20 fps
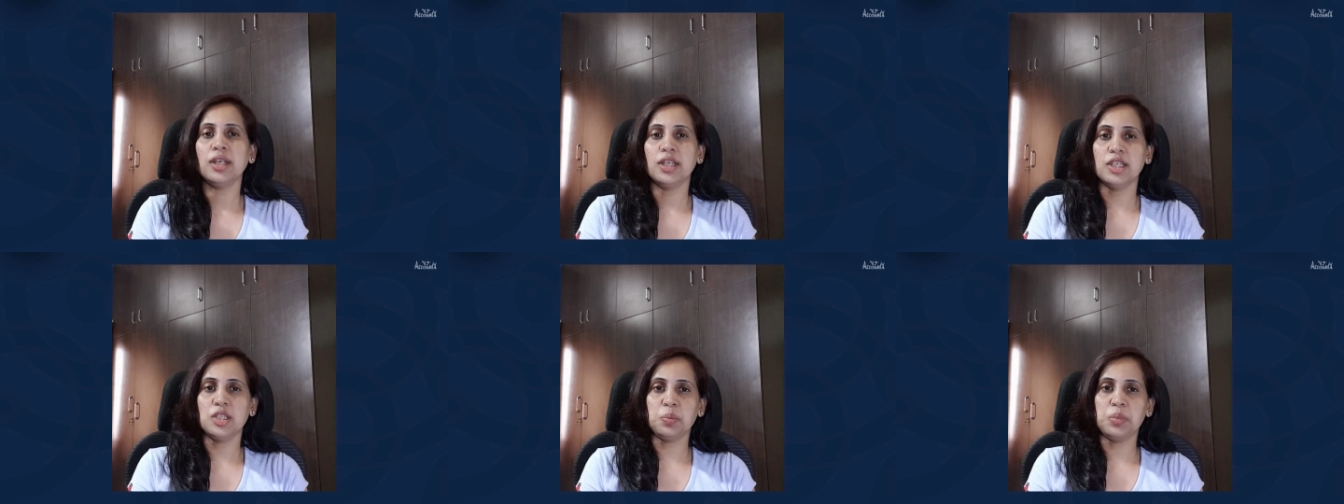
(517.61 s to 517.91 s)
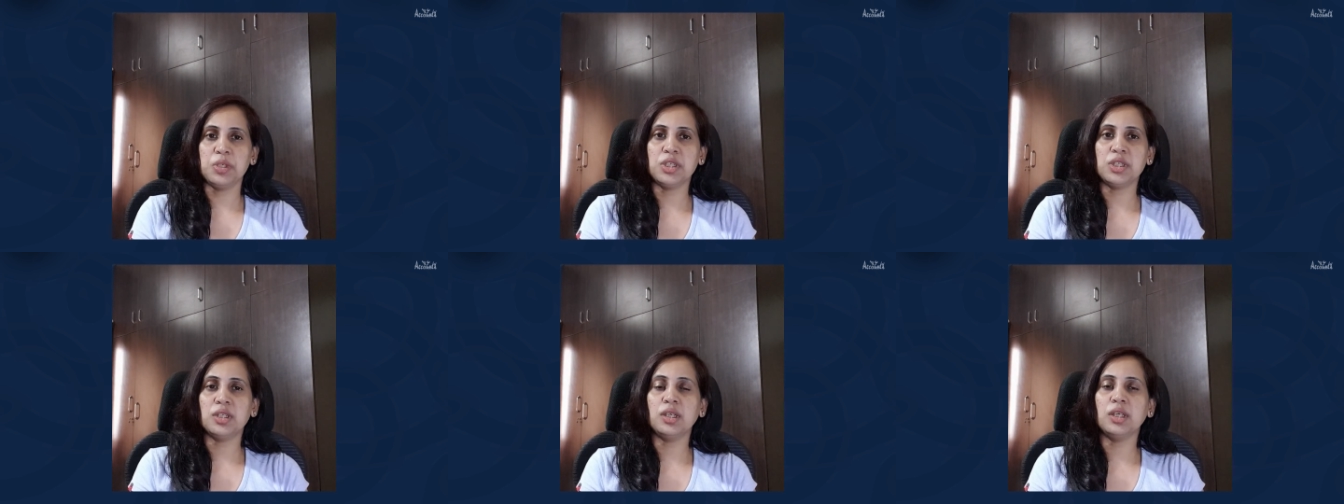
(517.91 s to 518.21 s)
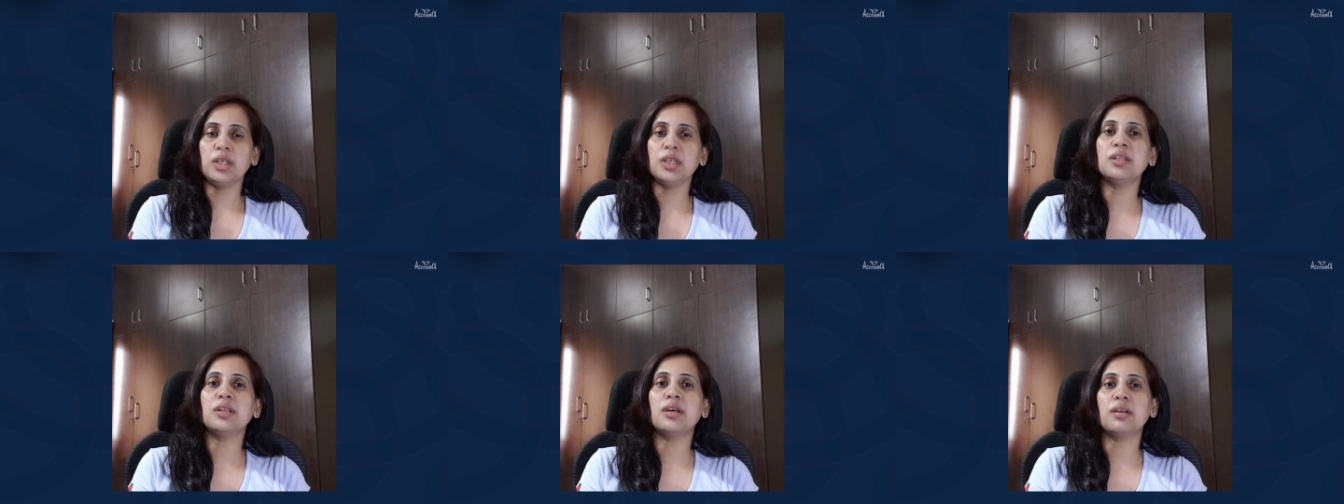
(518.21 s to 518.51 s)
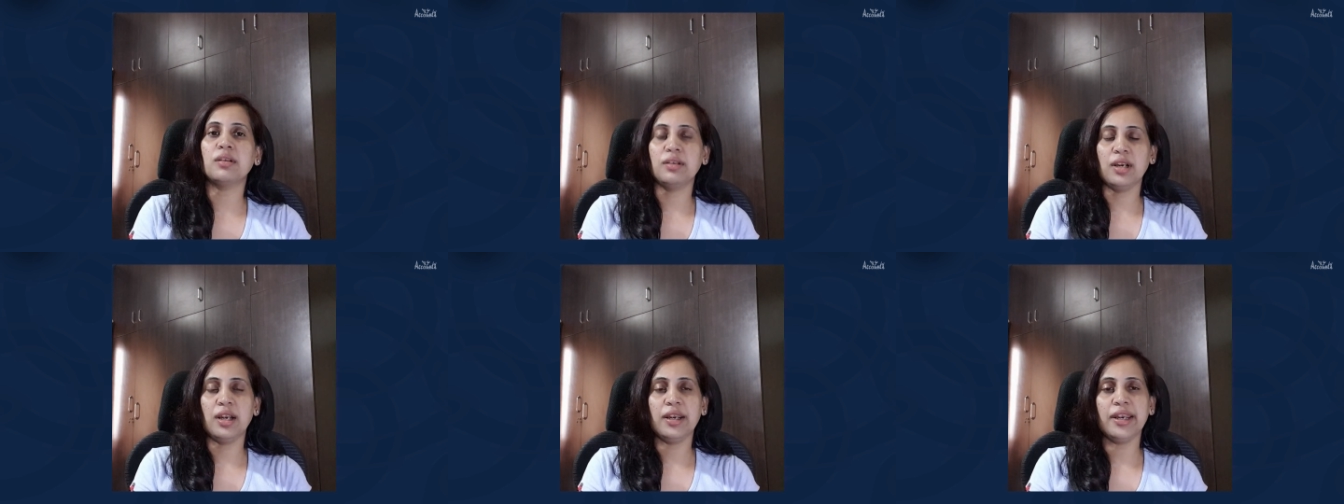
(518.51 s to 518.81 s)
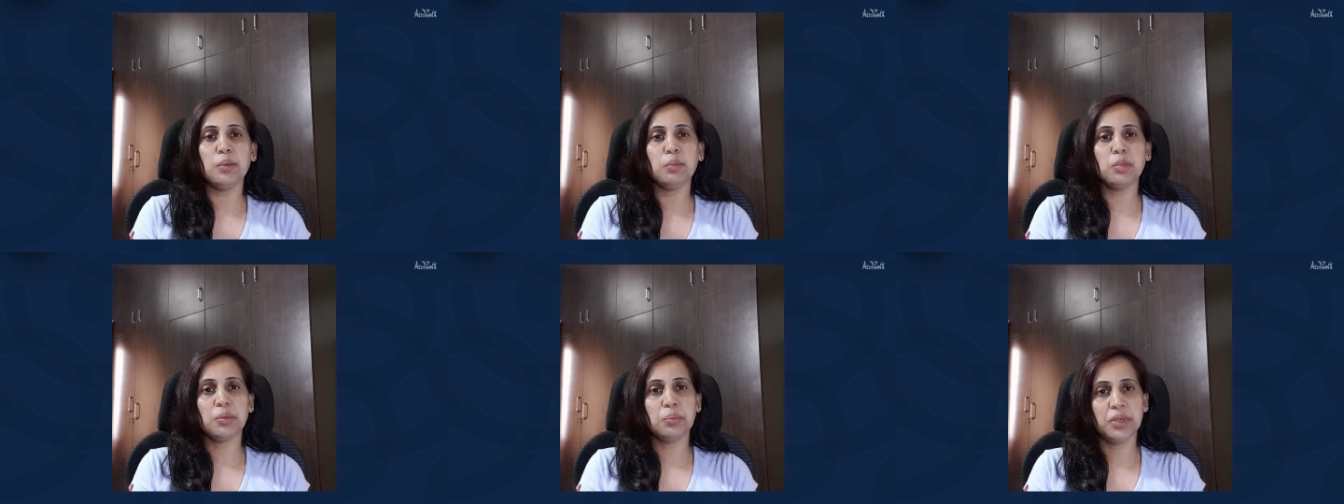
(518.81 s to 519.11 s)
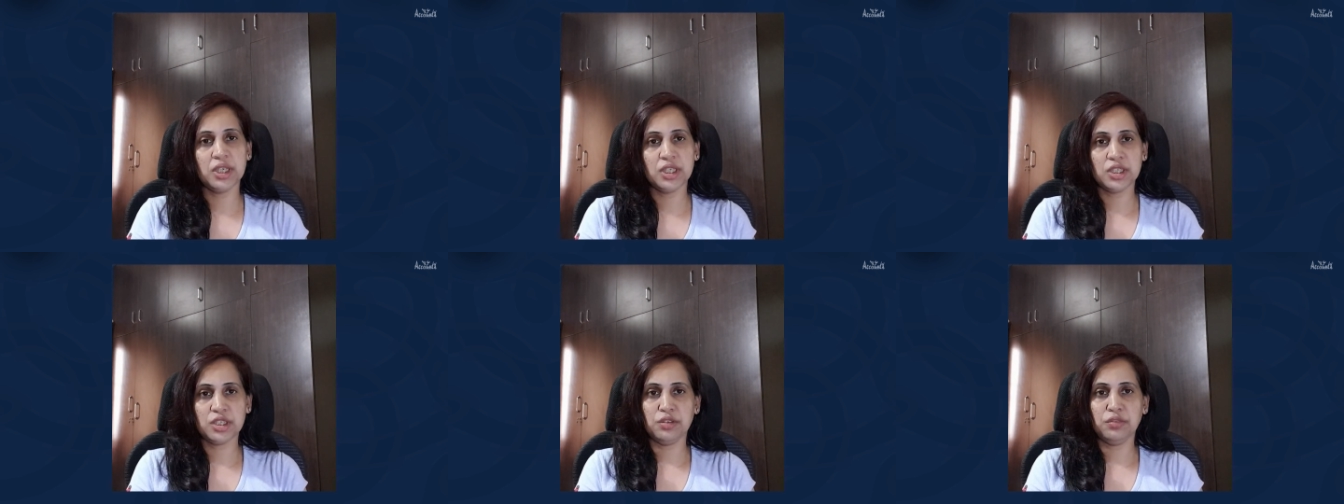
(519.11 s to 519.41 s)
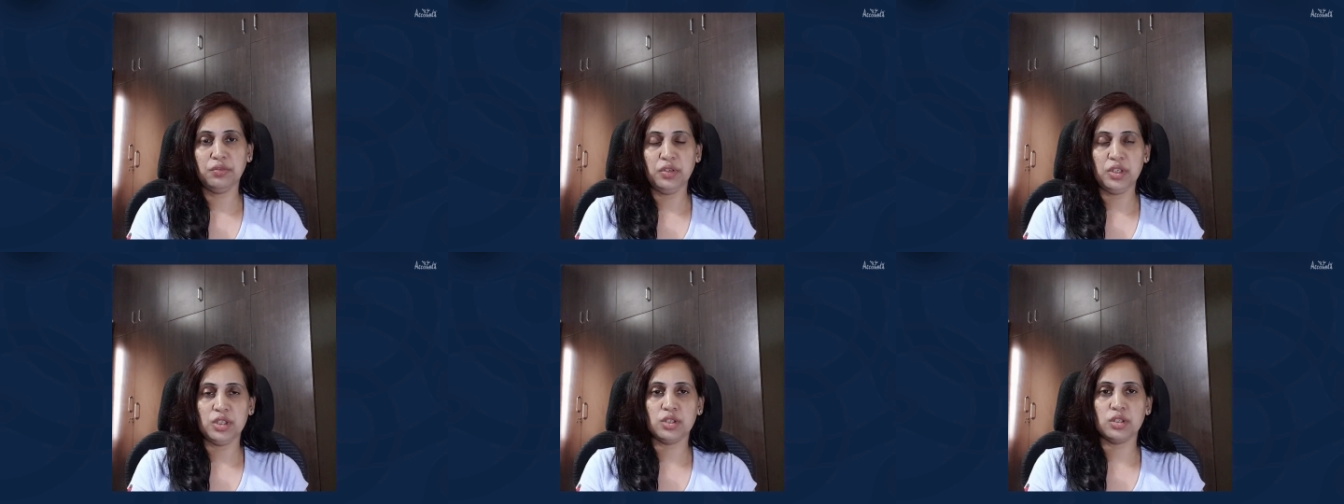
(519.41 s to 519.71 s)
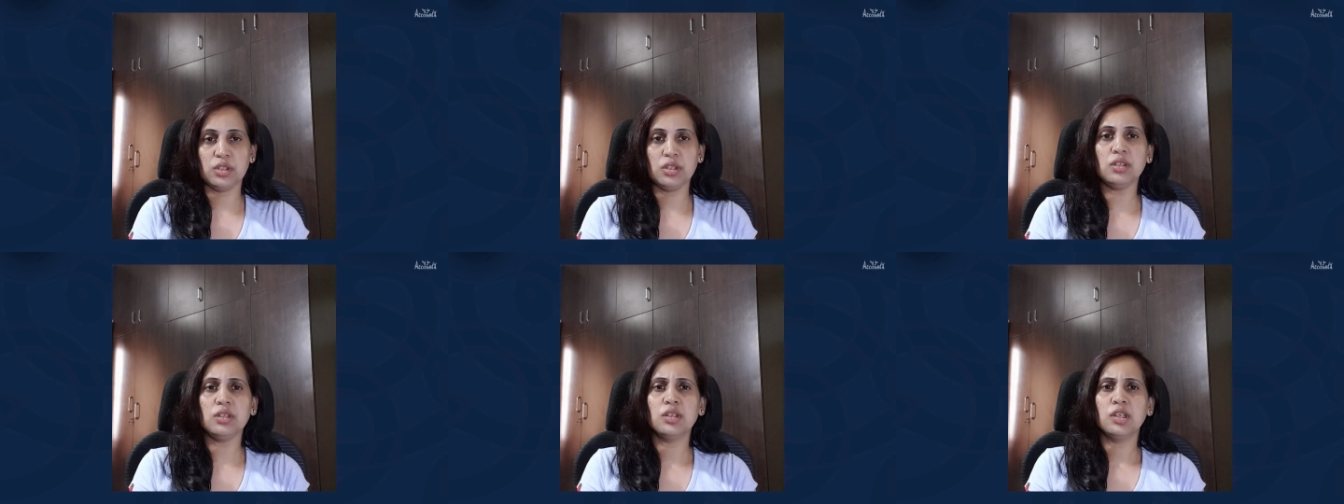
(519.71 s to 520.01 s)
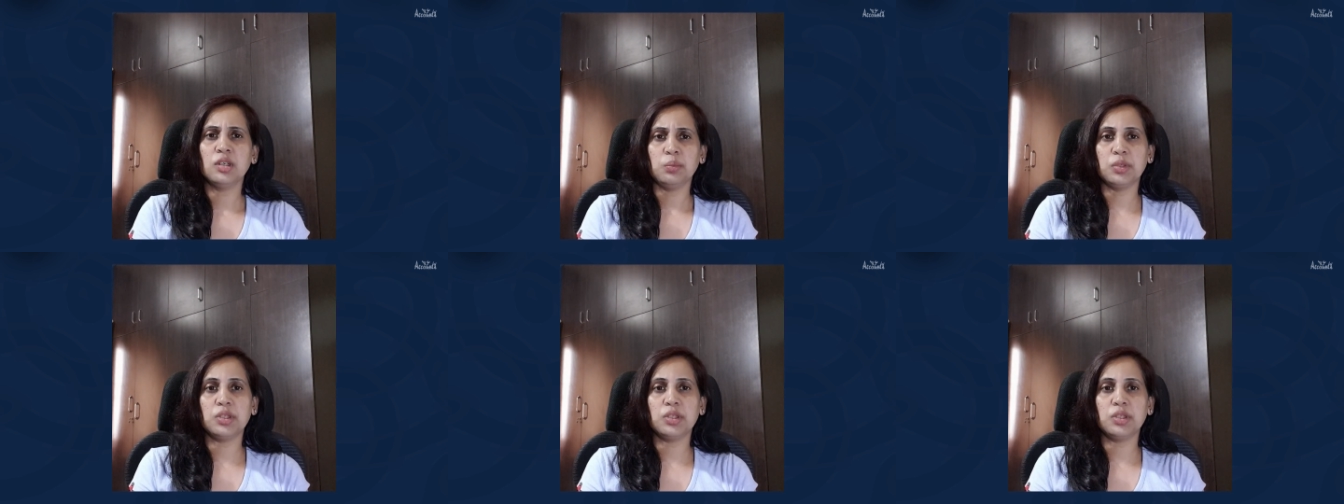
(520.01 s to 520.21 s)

especially the real-time updation feature,